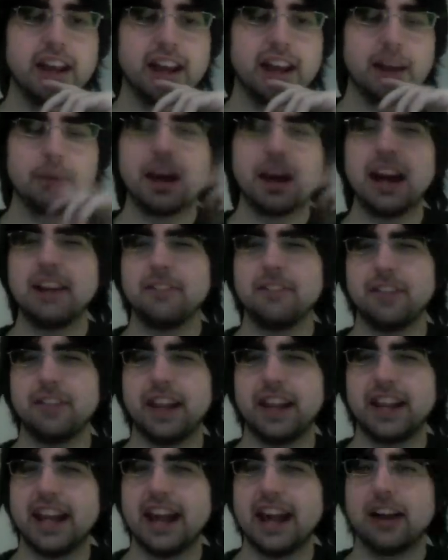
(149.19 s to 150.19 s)
And I'm kind of
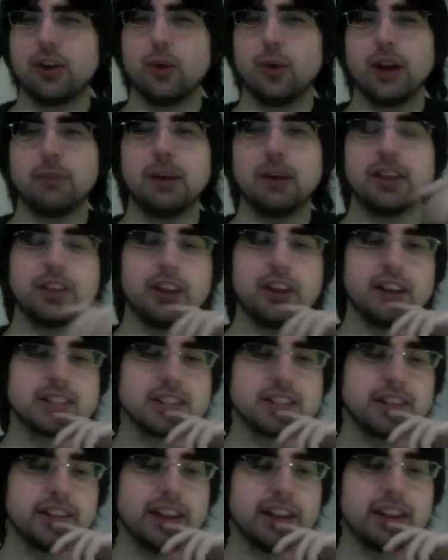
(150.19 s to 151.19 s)
like echoing my thoughts
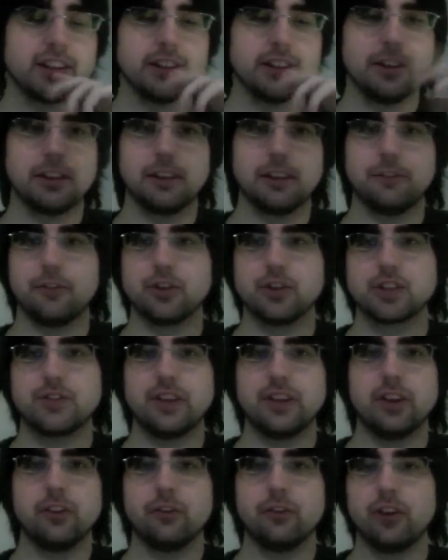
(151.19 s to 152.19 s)
on like the first
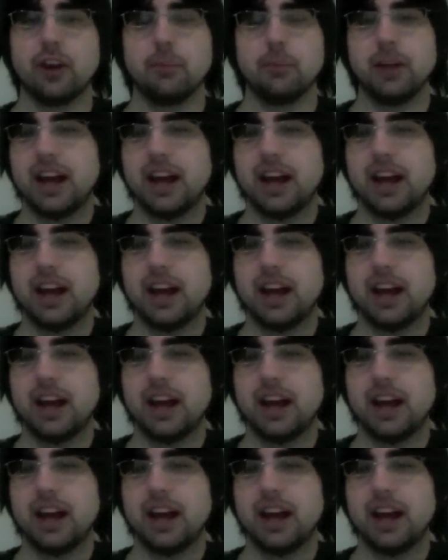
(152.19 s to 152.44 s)
Fatal Frame,